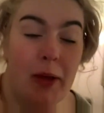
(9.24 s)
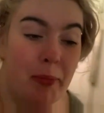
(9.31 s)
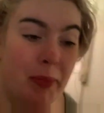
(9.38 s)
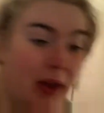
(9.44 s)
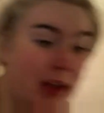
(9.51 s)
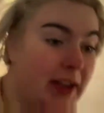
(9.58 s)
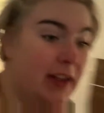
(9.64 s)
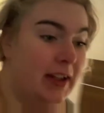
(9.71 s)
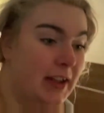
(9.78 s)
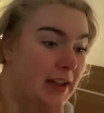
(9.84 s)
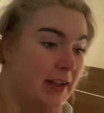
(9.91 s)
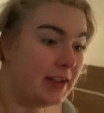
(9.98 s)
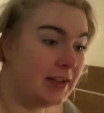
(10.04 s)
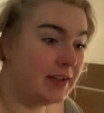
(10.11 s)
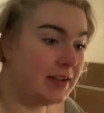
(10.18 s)
But it
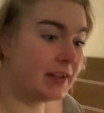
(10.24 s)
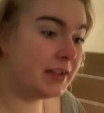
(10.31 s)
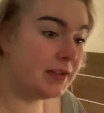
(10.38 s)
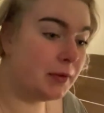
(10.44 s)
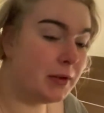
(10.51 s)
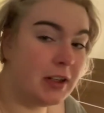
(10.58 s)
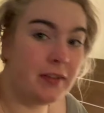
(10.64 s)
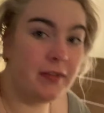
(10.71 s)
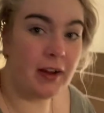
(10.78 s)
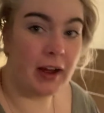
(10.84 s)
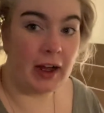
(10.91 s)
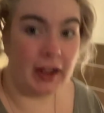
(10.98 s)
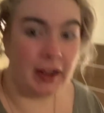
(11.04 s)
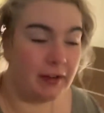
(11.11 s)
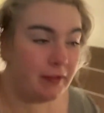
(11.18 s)
is
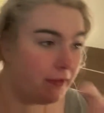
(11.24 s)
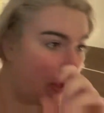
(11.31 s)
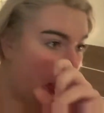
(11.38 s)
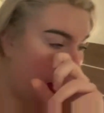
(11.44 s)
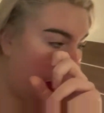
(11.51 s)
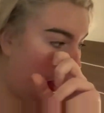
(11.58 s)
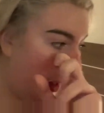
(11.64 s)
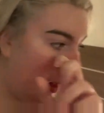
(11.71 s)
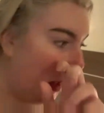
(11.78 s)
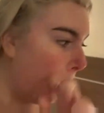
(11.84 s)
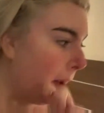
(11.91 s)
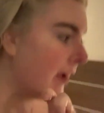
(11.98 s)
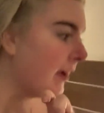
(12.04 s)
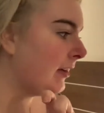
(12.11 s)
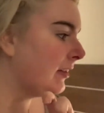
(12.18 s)
6.45
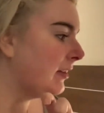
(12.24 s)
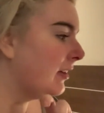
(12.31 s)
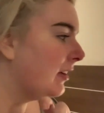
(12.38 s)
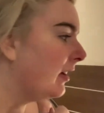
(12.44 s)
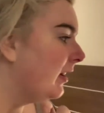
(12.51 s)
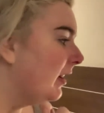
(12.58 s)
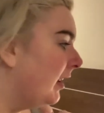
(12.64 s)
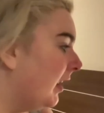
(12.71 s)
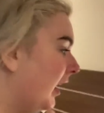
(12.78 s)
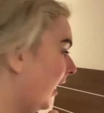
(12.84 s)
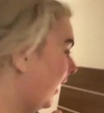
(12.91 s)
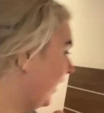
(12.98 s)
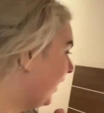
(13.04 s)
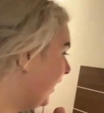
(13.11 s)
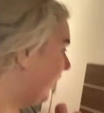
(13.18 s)
and
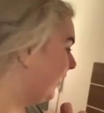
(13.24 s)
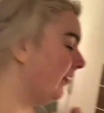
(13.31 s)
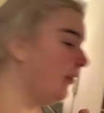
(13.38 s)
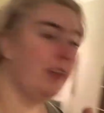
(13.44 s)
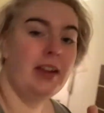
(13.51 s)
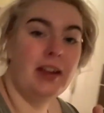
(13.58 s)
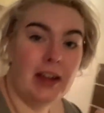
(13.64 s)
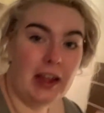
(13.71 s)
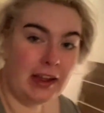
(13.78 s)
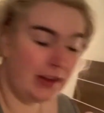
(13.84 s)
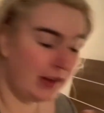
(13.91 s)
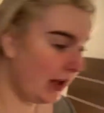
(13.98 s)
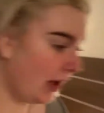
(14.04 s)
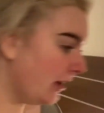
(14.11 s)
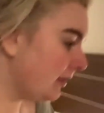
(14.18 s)
I have
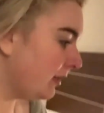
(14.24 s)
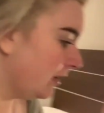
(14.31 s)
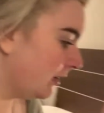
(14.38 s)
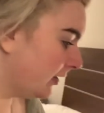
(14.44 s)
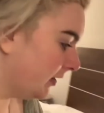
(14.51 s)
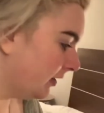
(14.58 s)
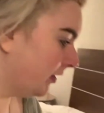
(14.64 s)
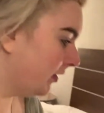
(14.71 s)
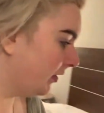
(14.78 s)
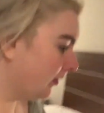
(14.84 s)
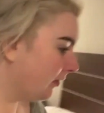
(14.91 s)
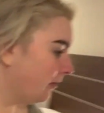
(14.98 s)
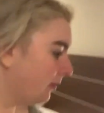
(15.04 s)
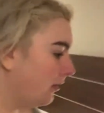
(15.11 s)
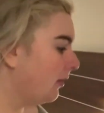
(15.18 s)
yet
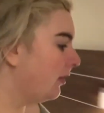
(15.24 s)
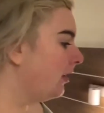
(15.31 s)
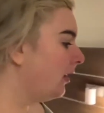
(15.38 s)
to